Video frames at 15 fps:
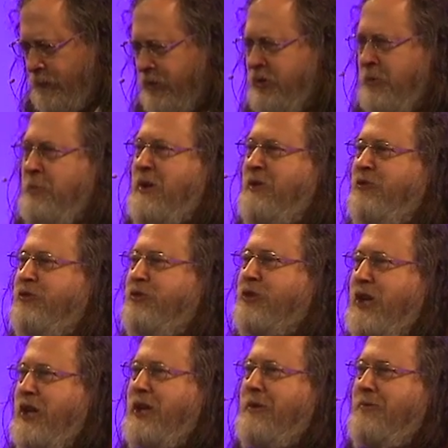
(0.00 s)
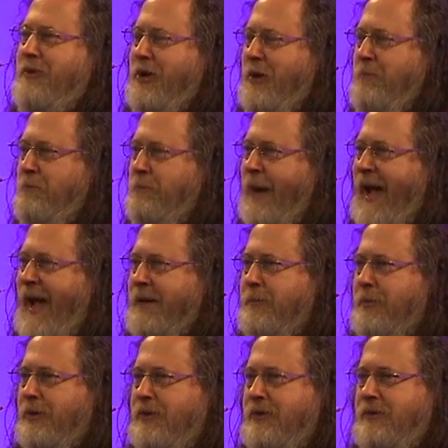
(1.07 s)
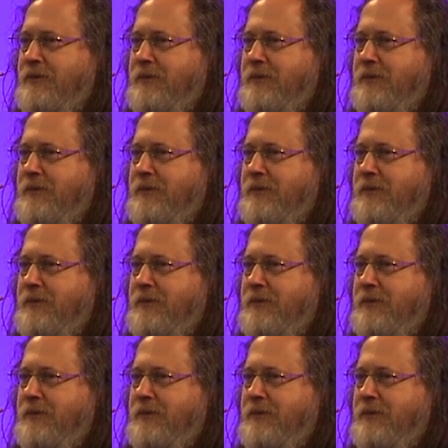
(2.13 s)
to be freedom compatible.